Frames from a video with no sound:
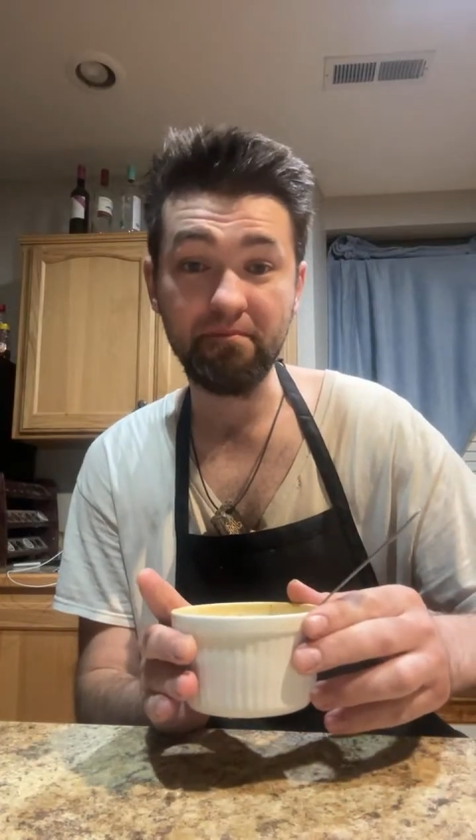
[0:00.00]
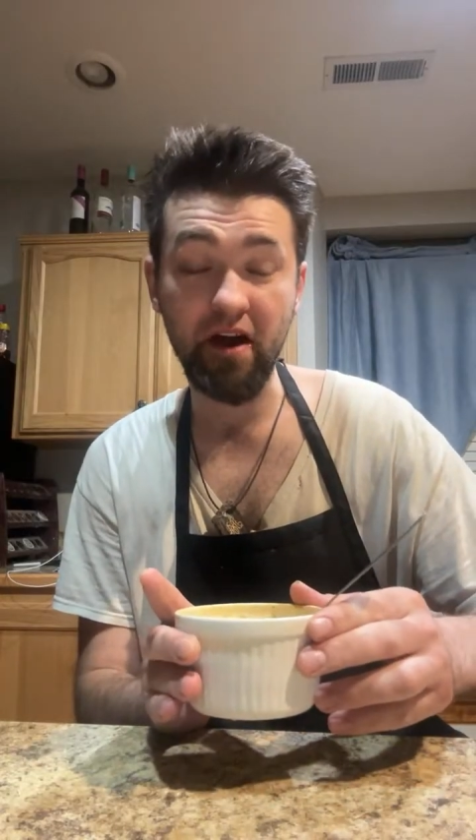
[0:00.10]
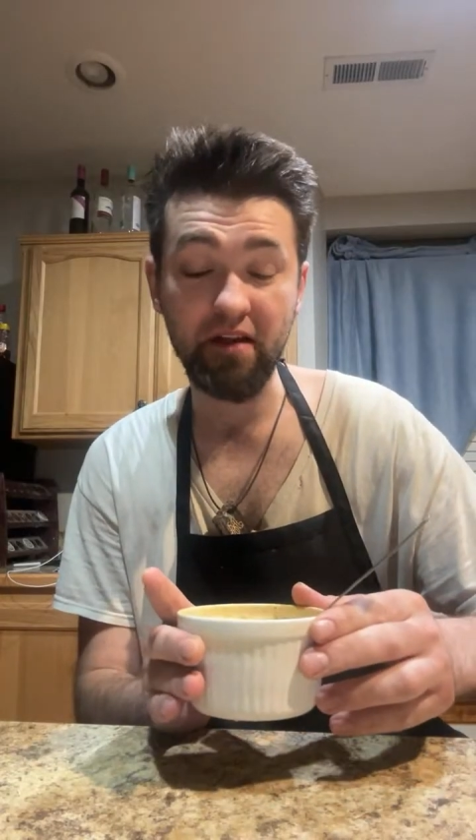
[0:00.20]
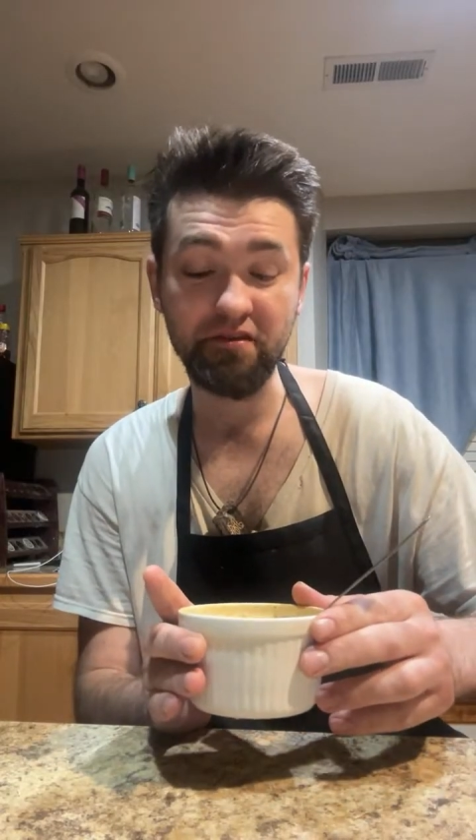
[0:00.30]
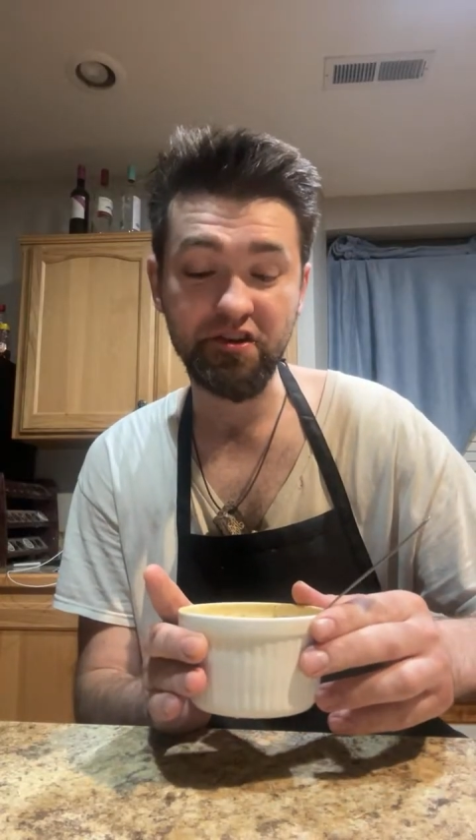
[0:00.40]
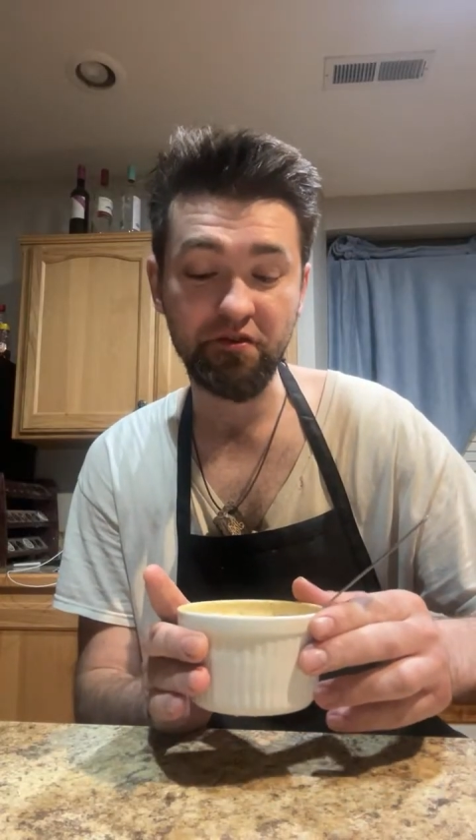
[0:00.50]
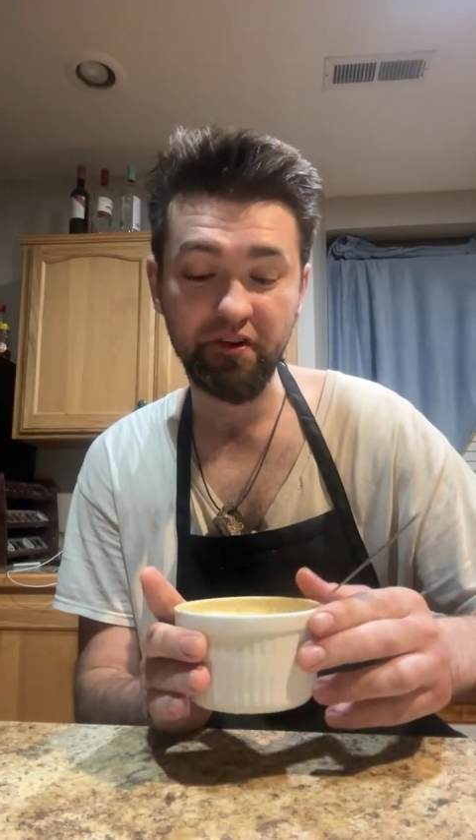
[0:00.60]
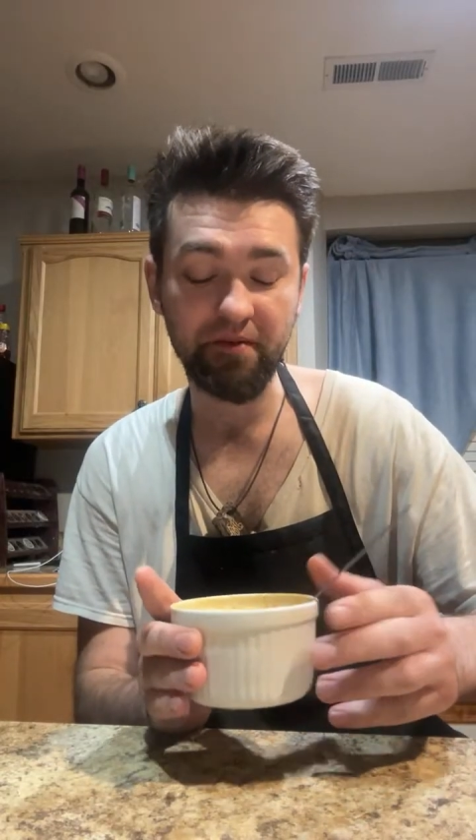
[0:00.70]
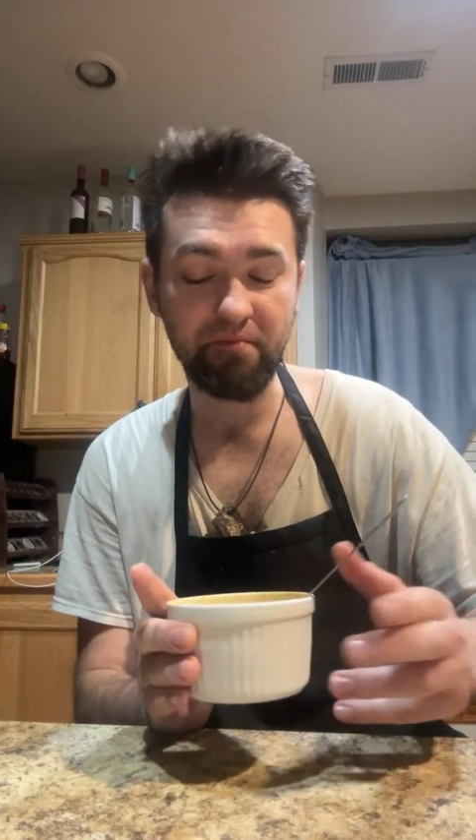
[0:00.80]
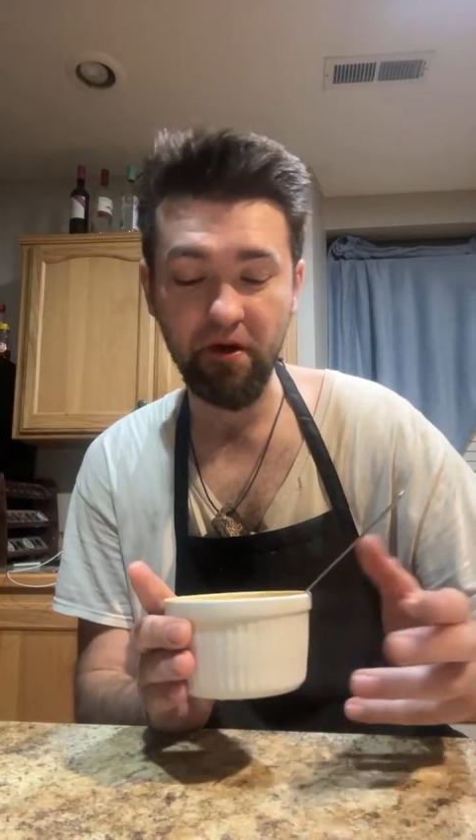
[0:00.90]
not even
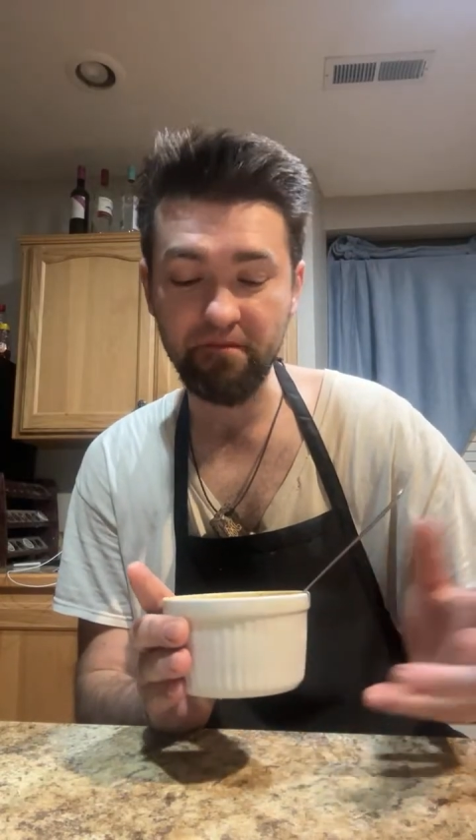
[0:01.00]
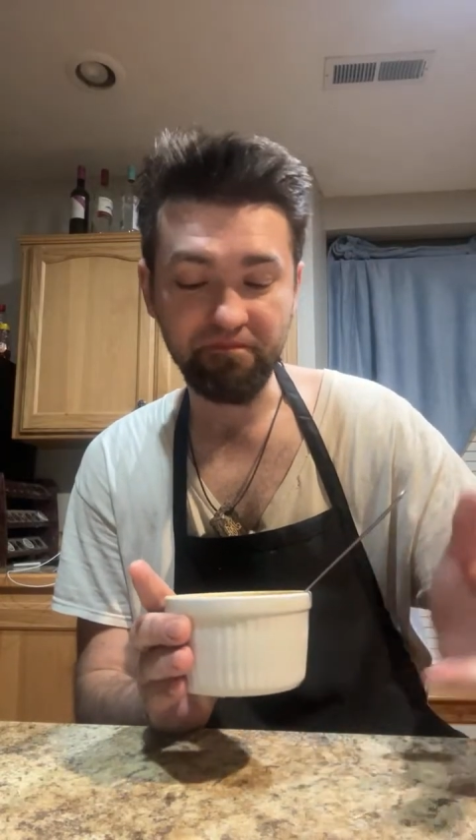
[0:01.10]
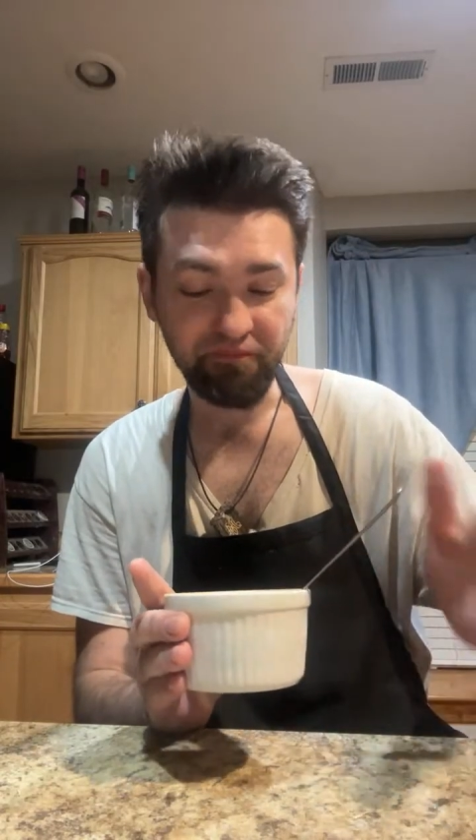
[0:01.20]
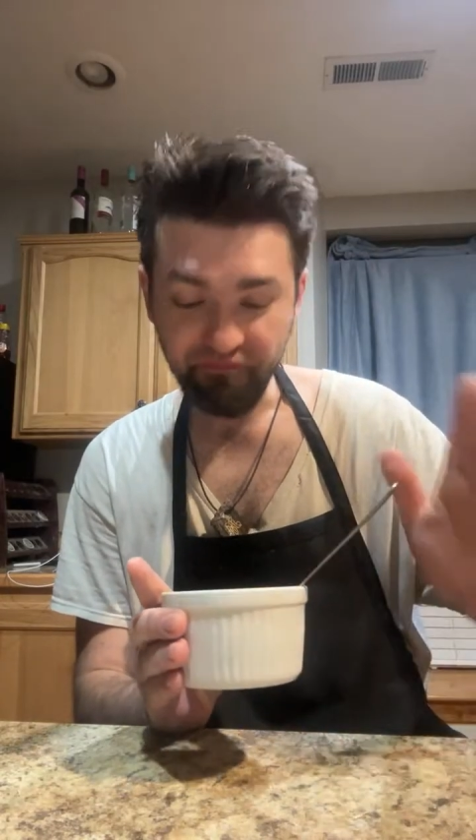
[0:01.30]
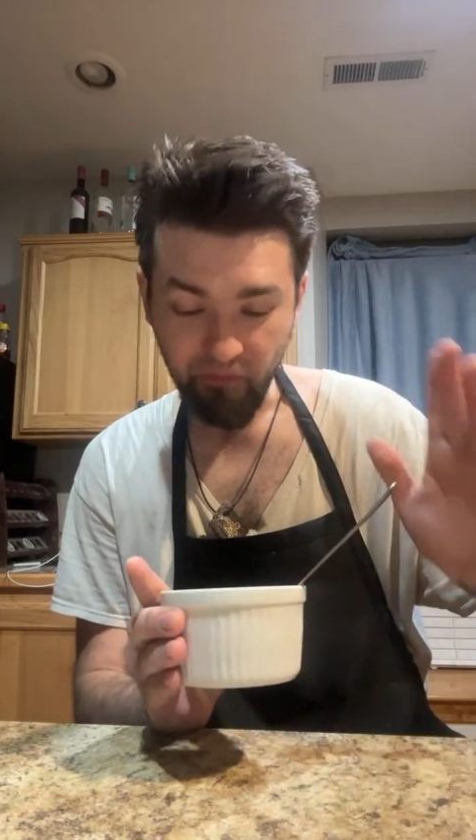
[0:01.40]
joking, but